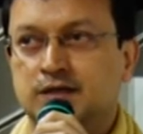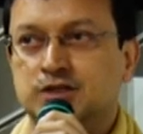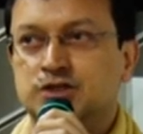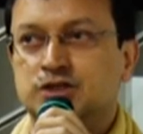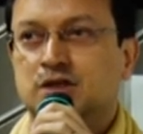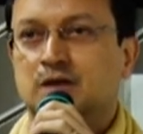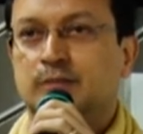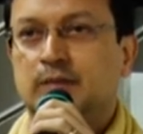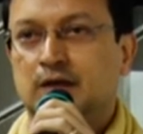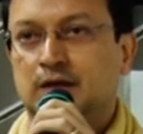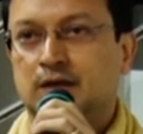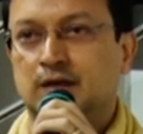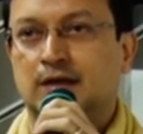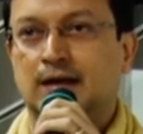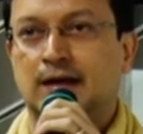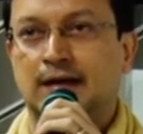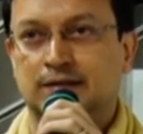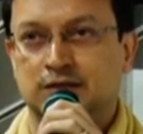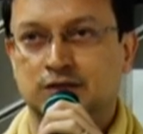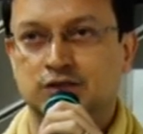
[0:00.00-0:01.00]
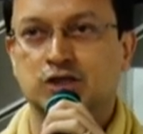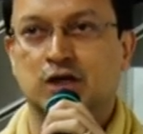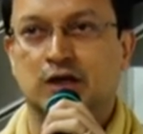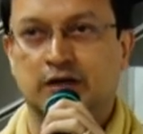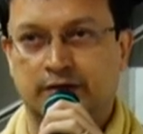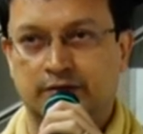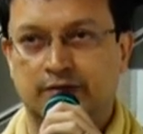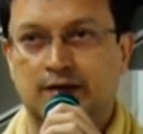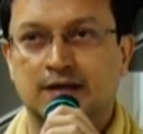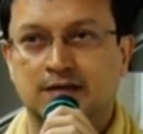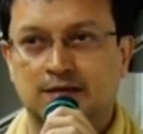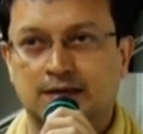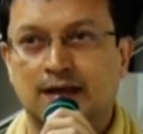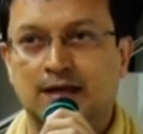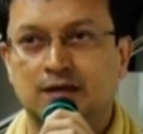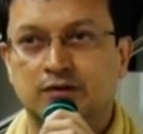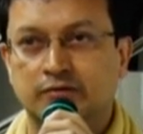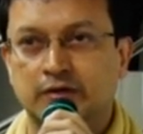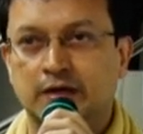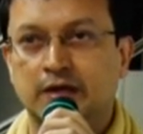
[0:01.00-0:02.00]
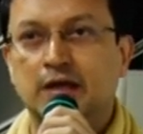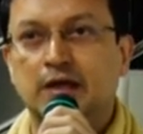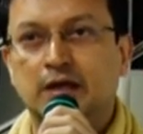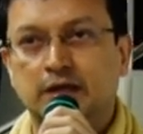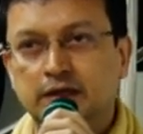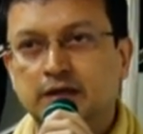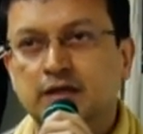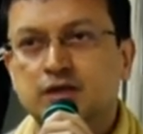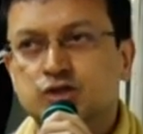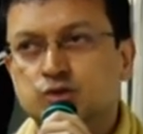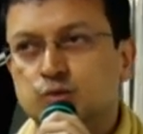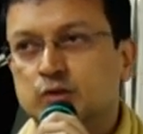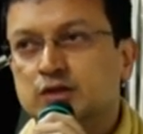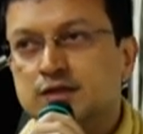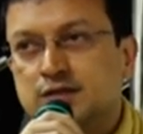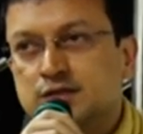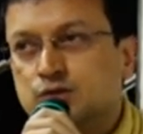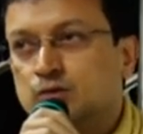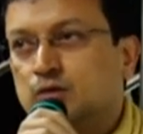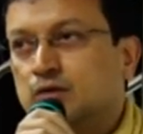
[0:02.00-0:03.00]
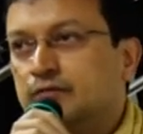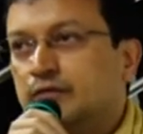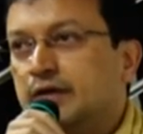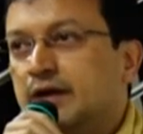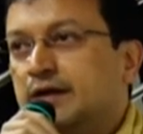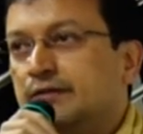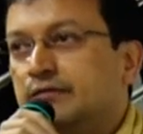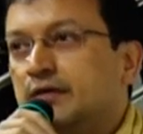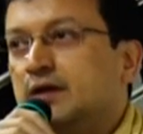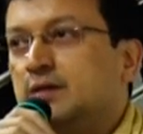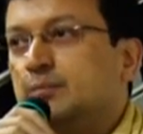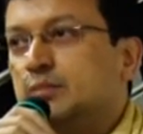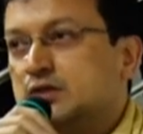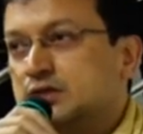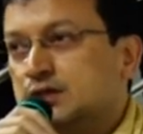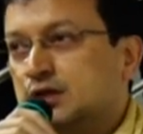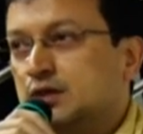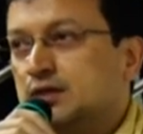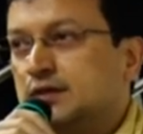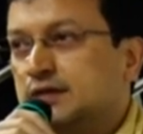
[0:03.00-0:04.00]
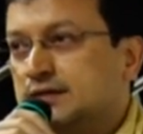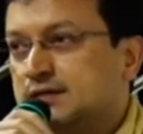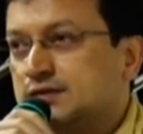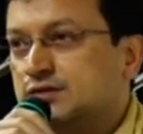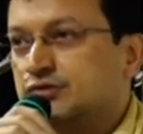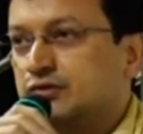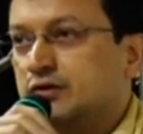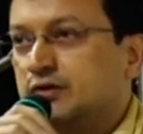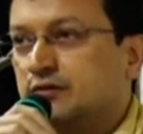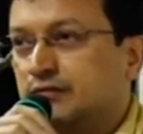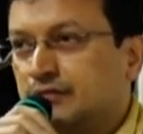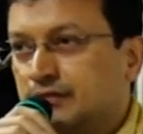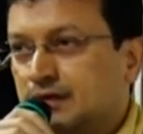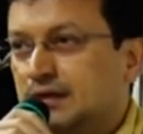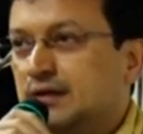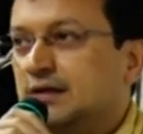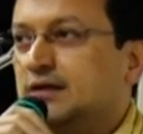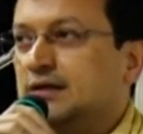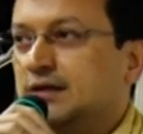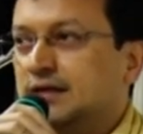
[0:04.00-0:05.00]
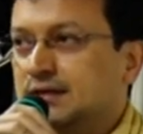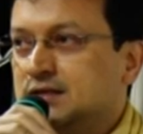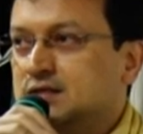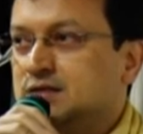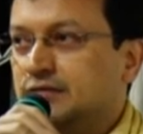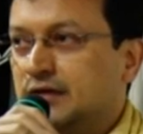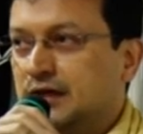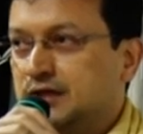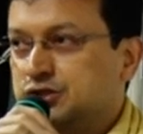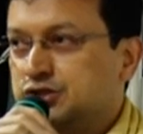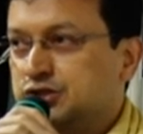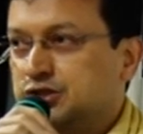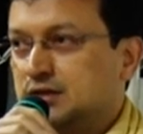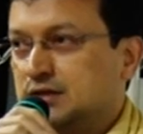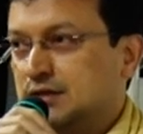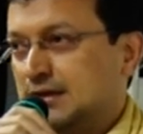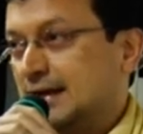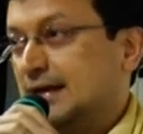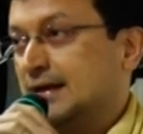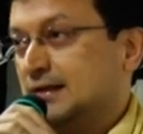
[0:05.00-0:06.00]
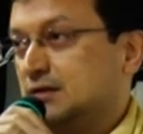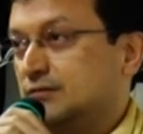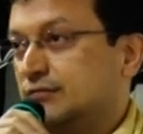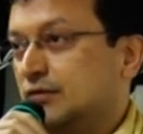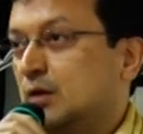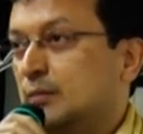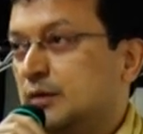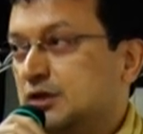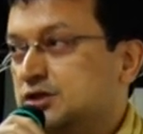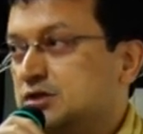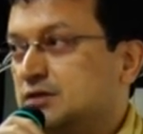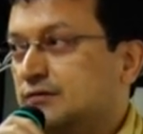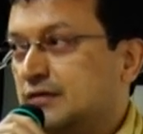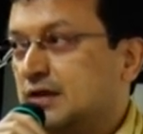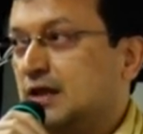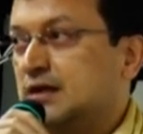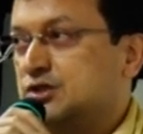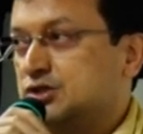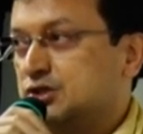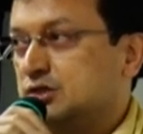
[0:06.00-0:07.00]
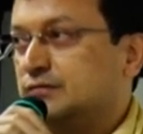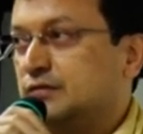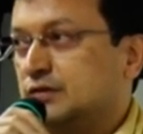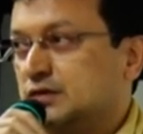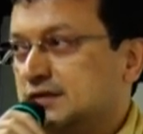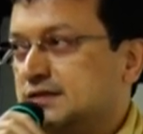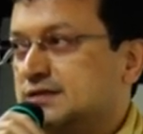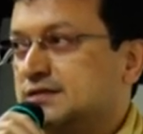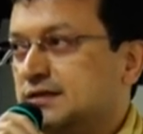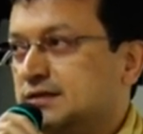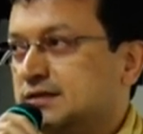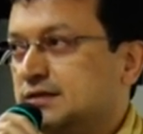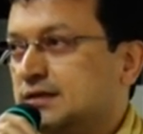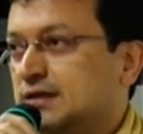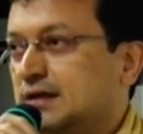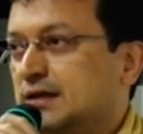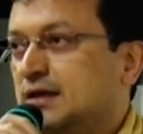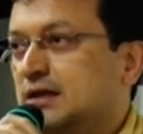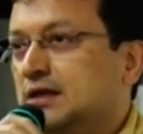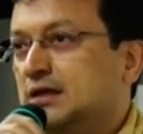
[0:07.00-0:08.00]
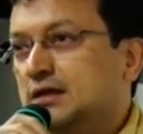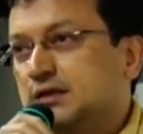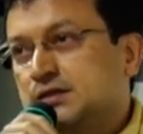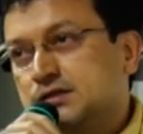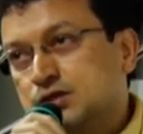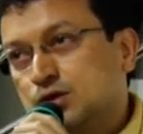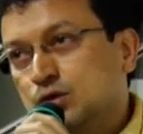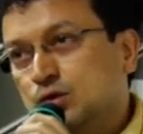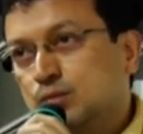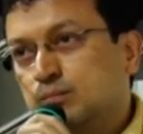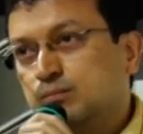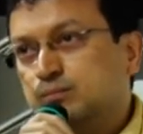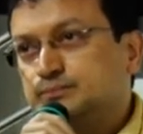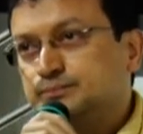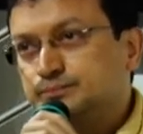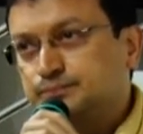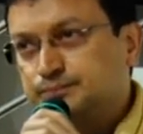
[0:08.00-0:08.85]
NGMA, and the Jahangir Art Gallery, each with its own very, very particular history of intervention and formation of culture for this city. So,